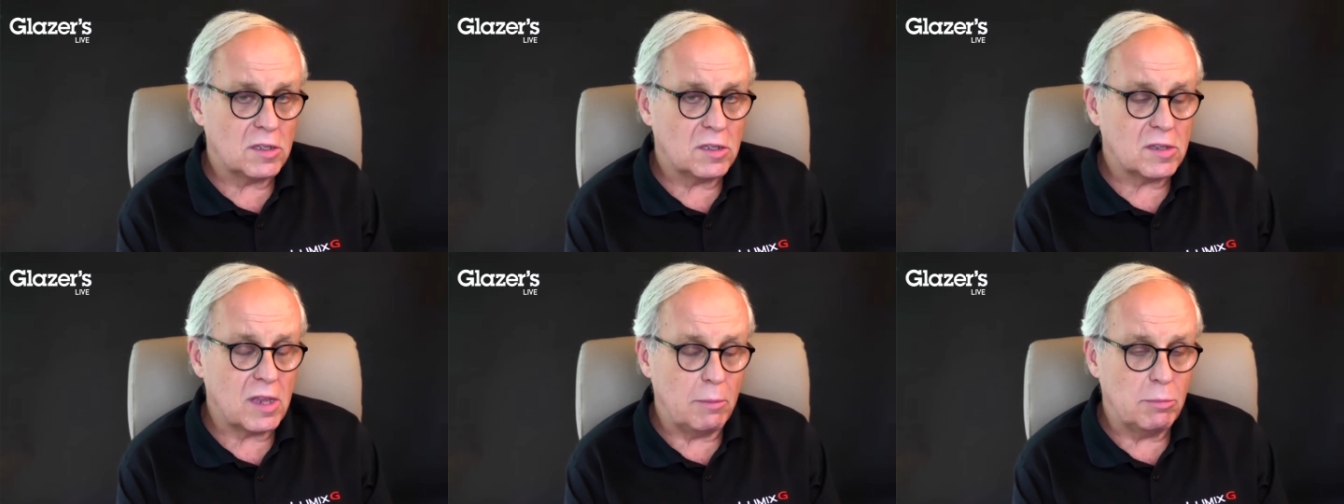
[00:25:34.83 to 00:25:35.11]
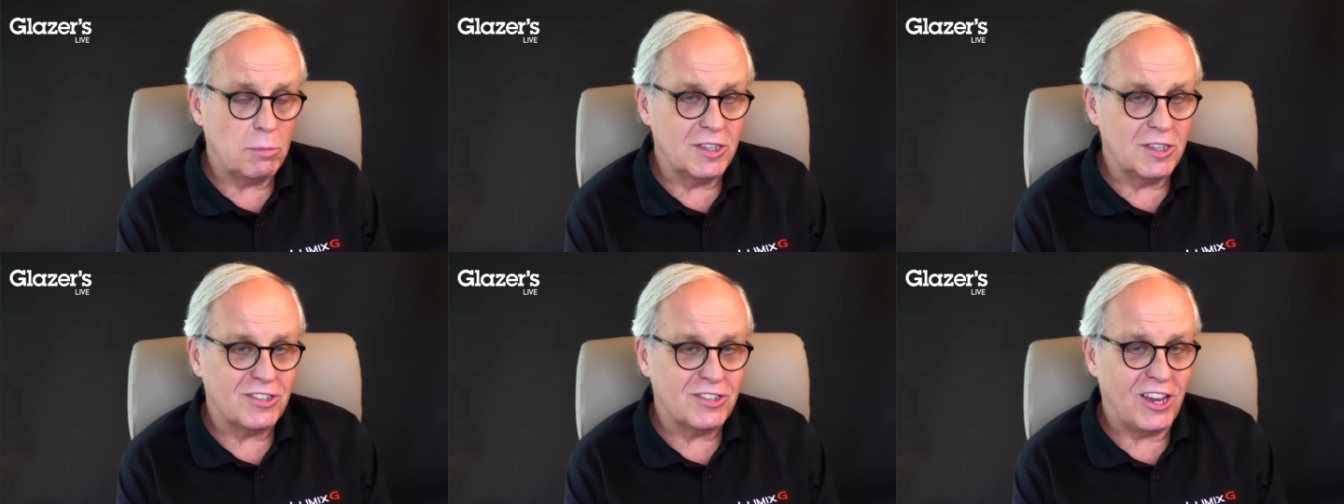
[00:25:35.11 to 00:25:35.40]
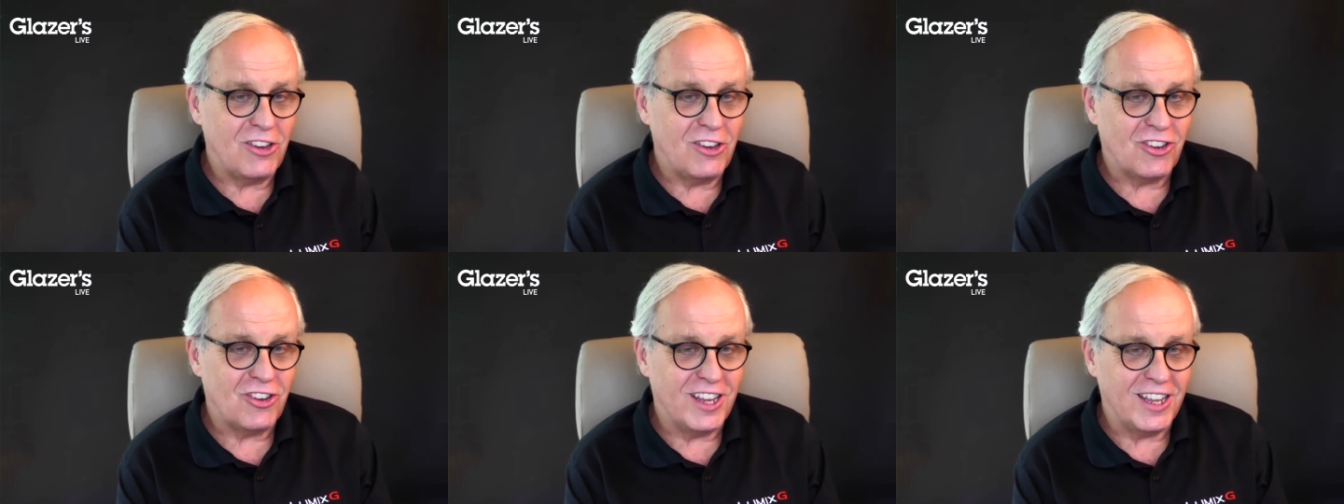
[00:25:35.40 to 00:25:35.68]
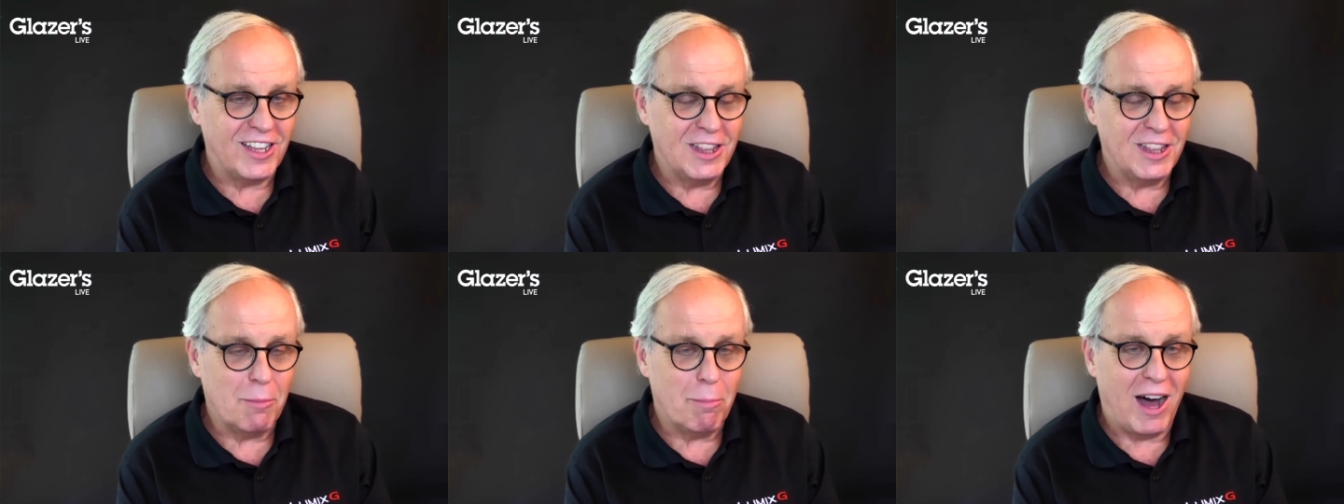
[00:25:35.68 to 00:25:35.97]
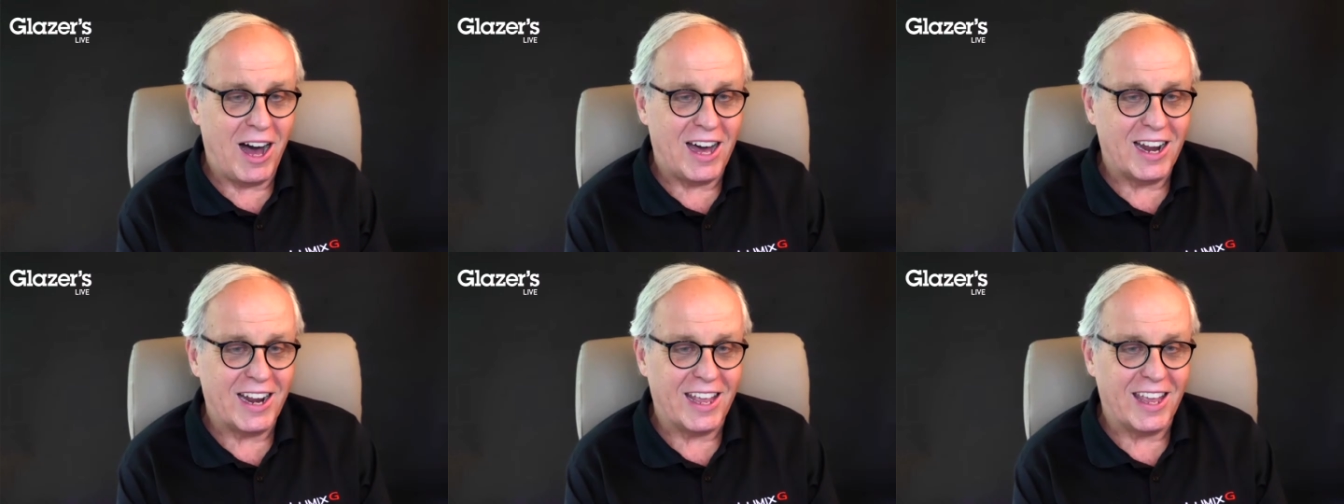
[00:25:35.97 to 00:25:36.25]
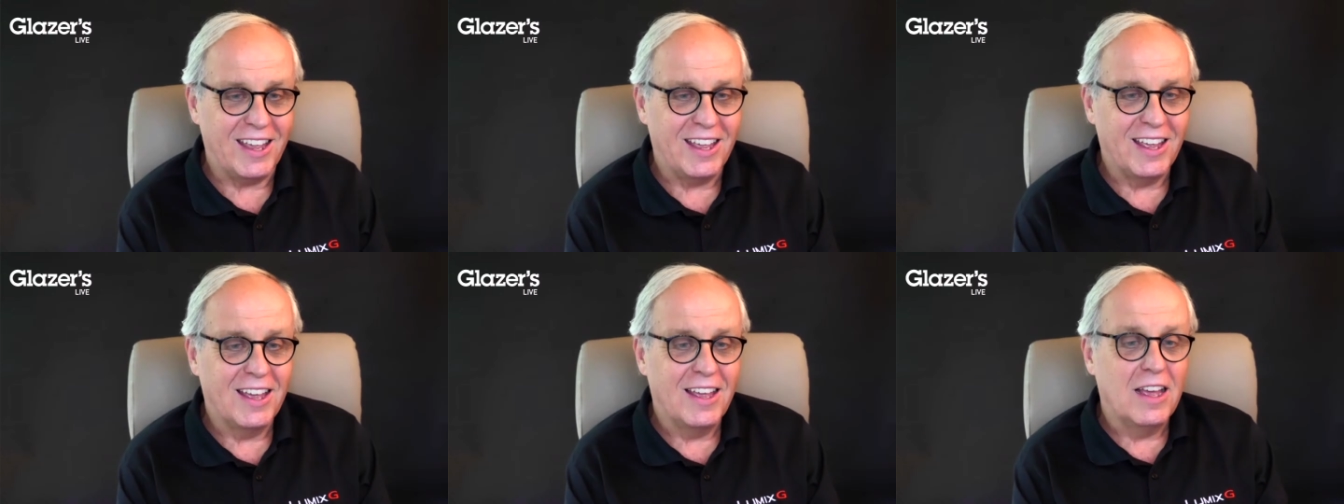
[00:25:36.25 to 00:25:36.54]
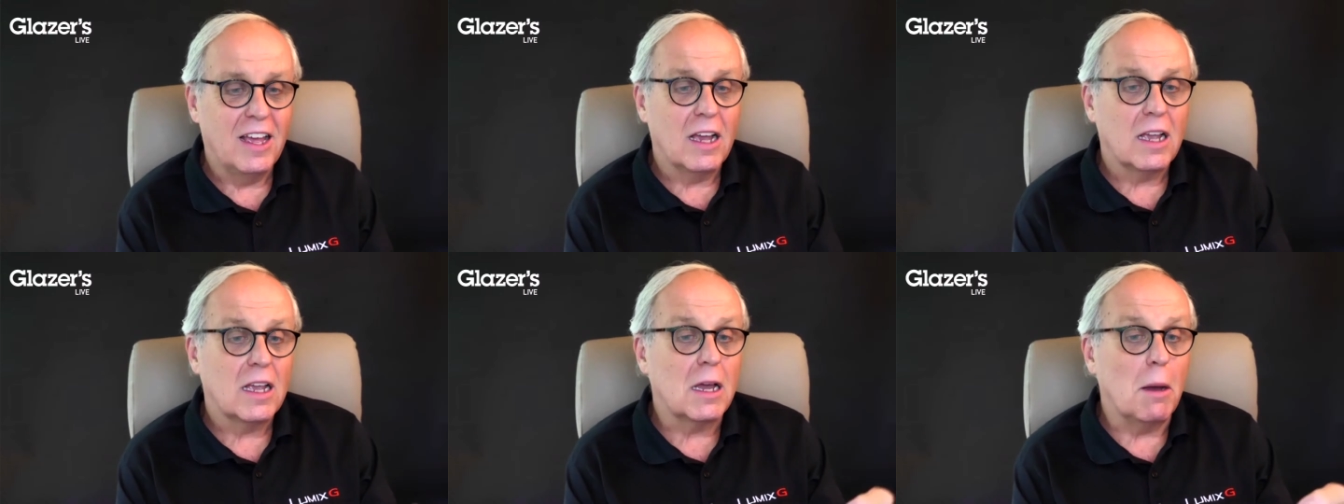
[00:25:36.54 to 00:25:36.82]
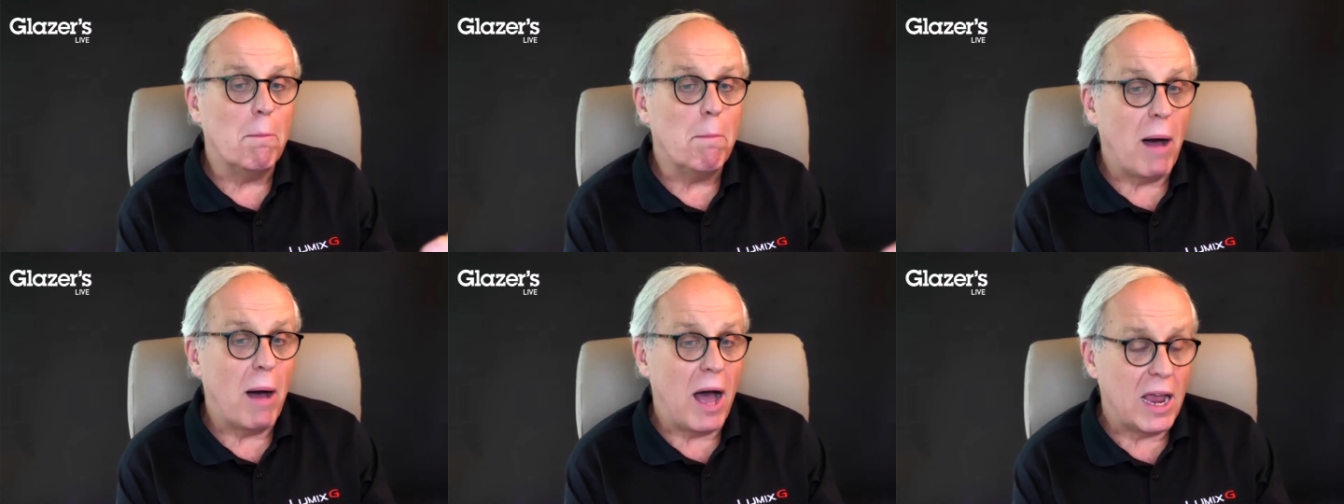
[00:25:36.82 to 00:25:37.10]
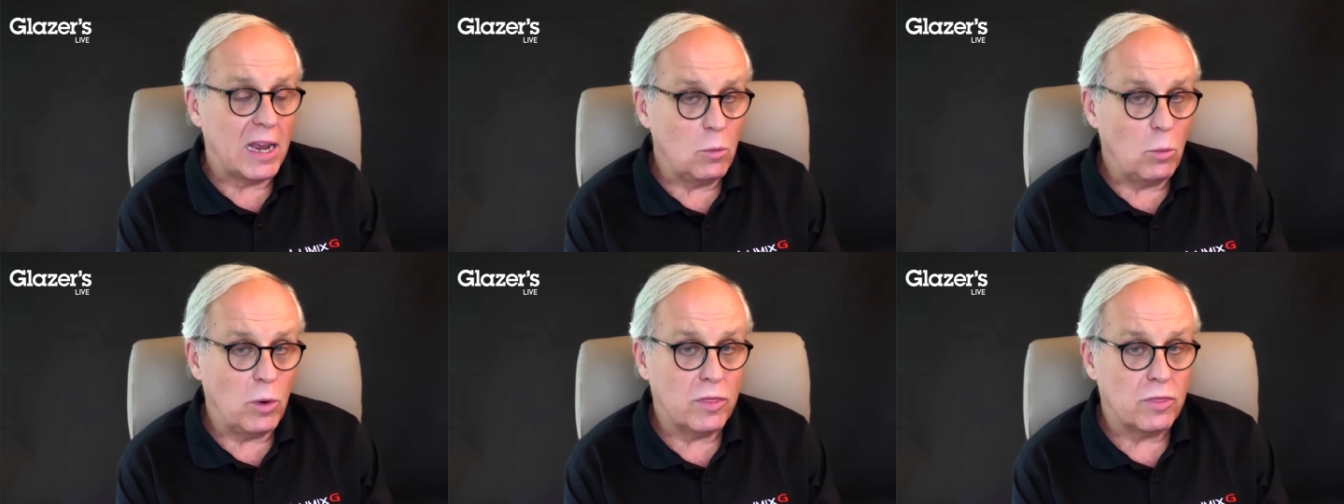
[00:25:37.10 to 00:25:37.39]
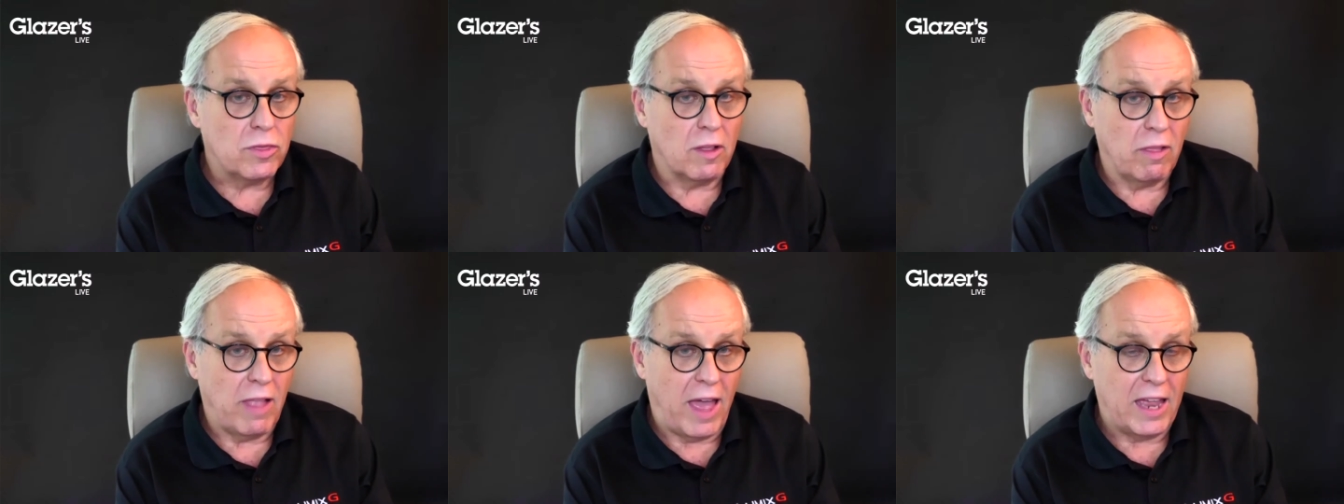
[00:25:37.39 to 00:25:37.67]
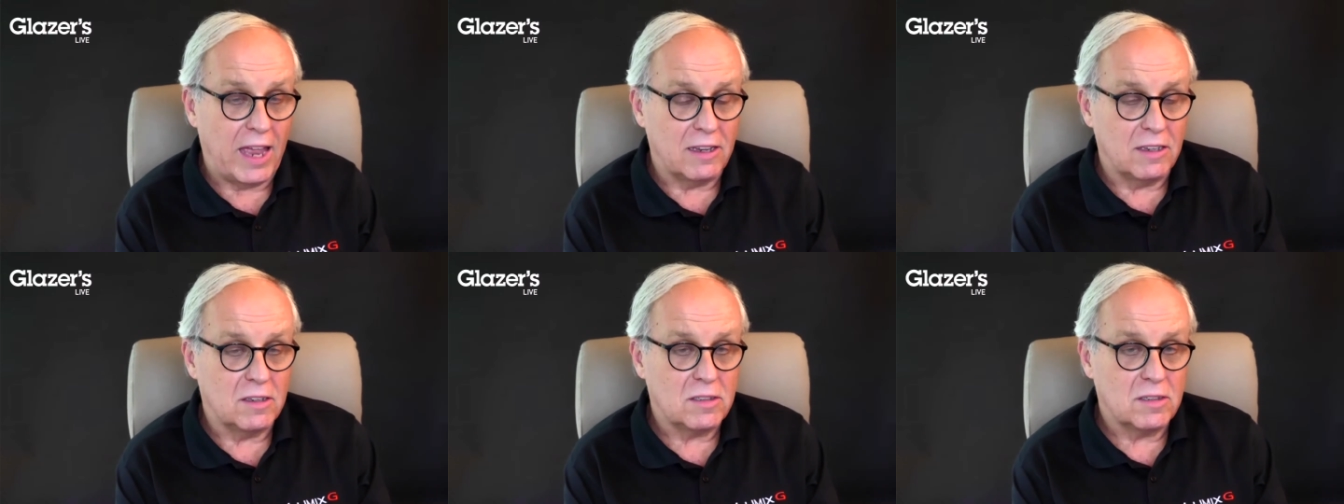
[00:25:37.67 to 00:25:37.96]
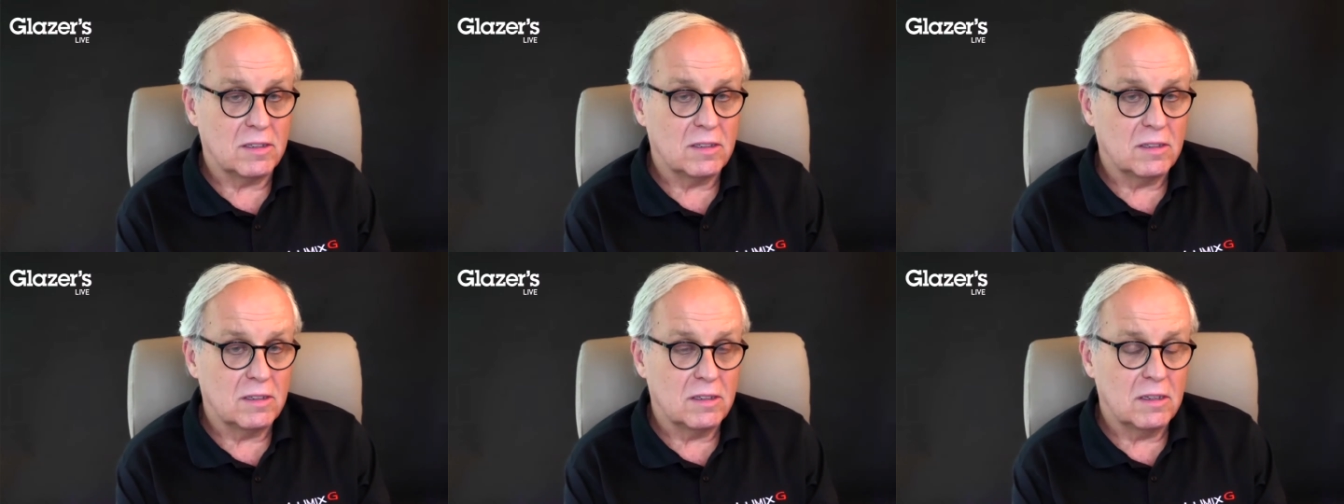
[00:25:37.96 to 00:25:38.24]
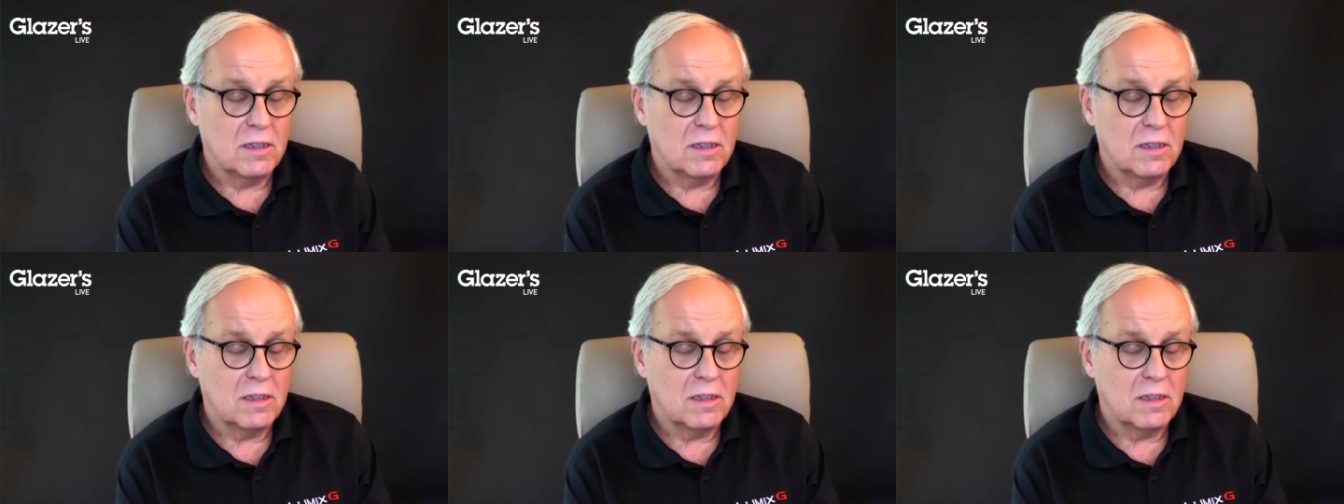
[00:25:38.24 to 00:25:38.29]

stabilization in the body combined with the lens.